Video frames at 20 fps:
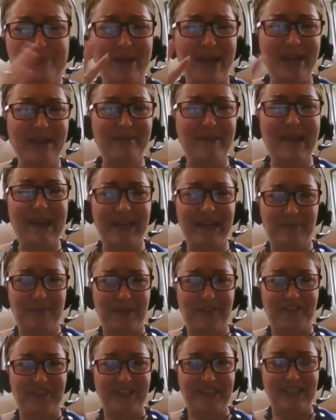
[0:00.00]
pragmatic
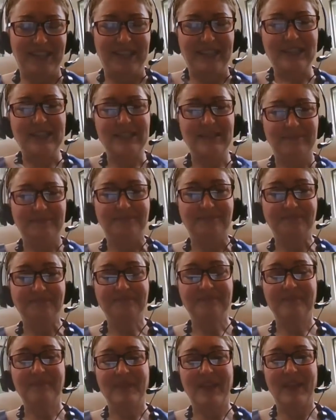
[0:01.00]
about these things,
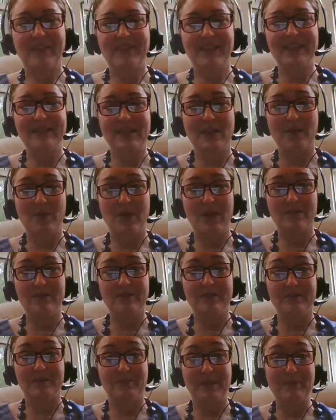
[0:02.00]
and they say, well,
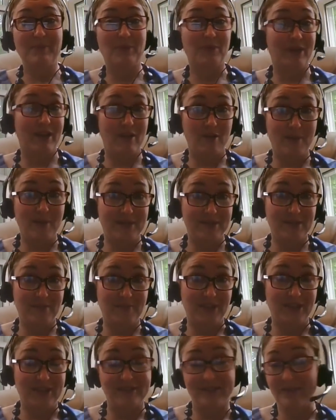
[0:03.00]
the people care about some
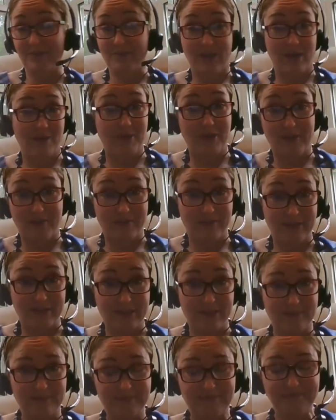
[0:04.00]
things, they don't care about other
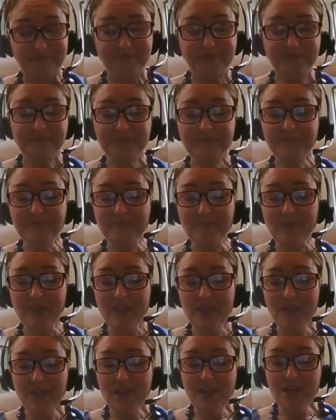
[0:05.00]
things.
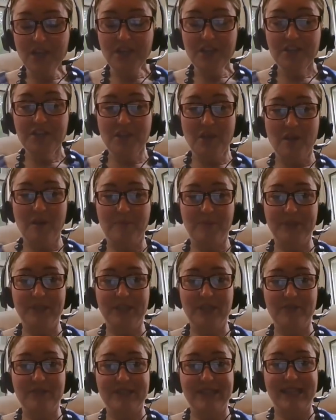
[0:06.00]
So a
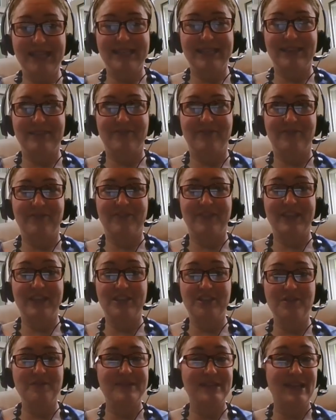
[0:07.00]
politico says if the
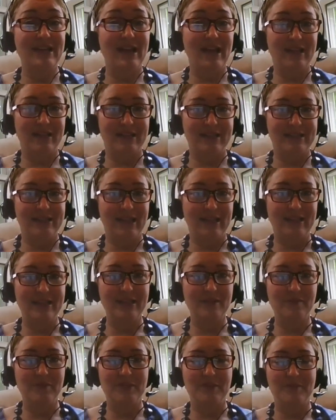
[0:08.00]
issue is not highly
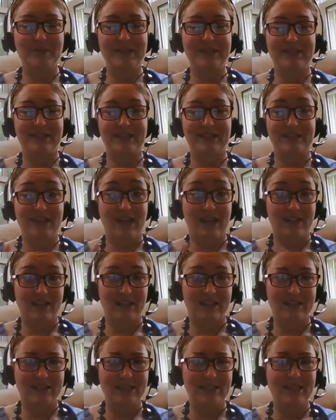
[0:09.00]
salient, which means it's highly
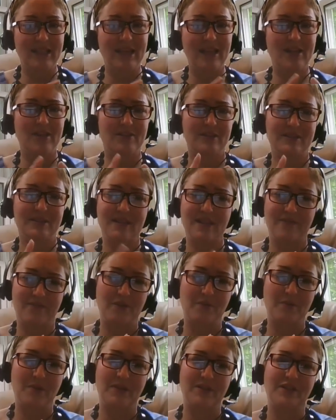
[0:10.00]
detailed, it's not very
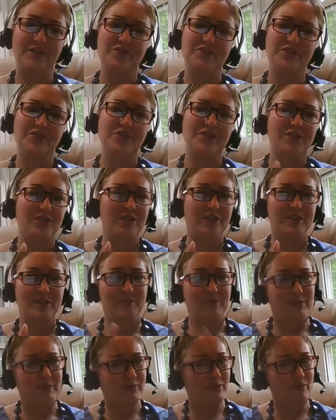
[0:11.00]
well understood, the
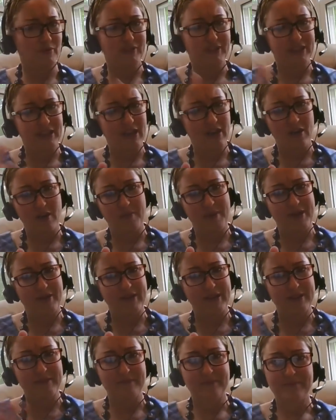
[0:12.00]
people don't really care about
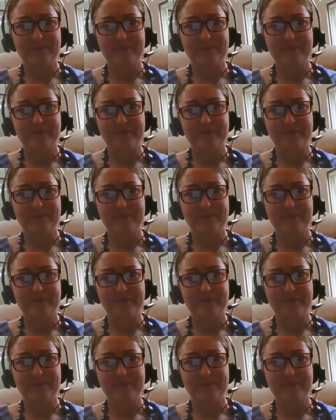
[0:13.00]
it,